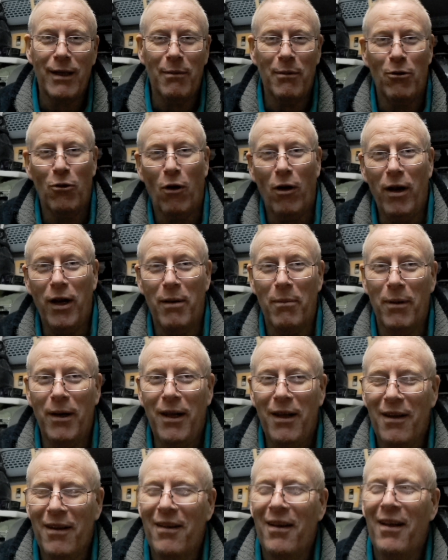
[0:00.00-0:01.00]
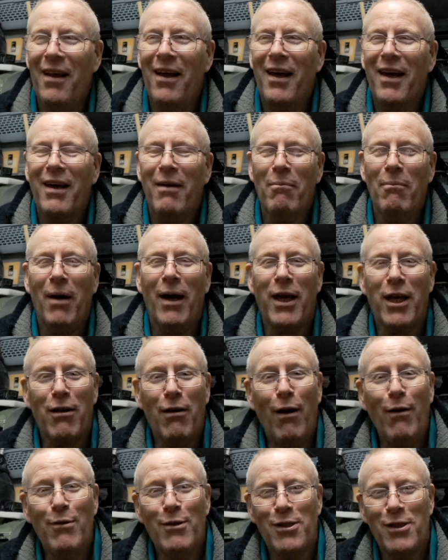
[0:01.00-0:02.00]
me right in a minute. Make your
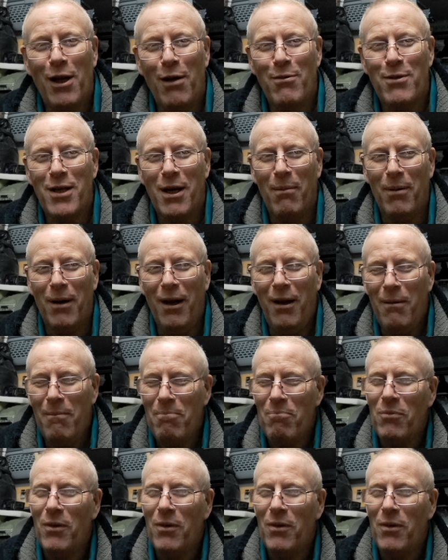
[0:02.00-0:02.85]
own stone tumbler.